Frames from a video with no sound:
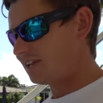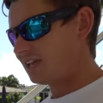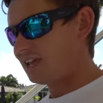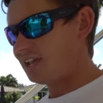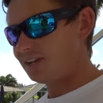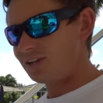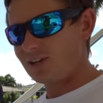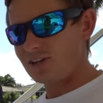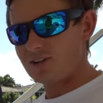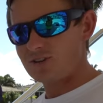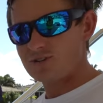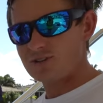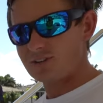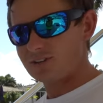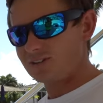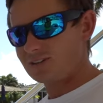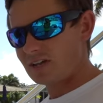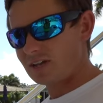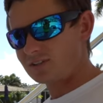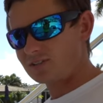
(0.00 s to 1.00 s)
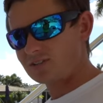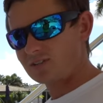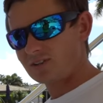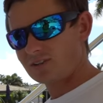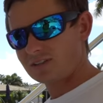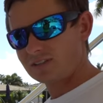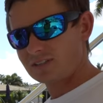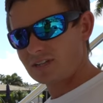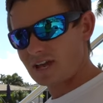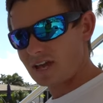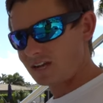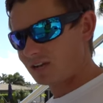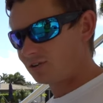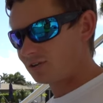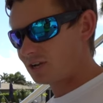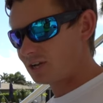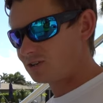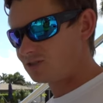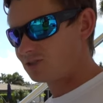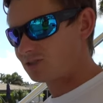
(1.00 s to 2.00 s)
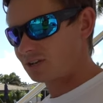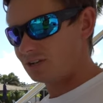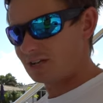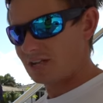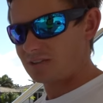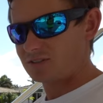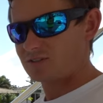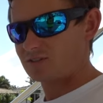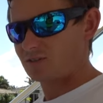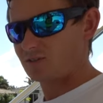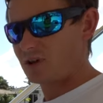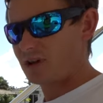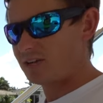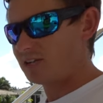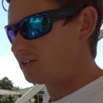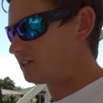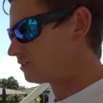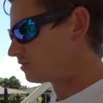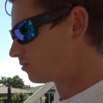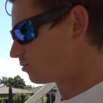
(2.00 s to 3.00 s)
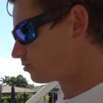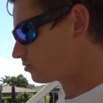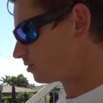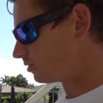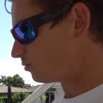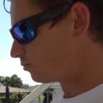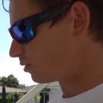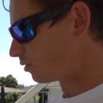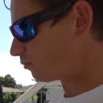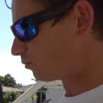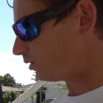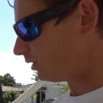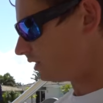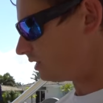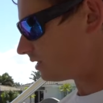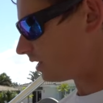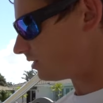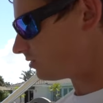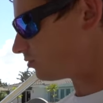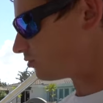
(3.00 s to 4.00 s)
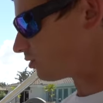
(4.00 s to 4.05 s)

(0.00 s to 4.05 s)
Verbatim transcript: 8-inch Dexter Tiger Edge. It's serrated, so it should do a really nice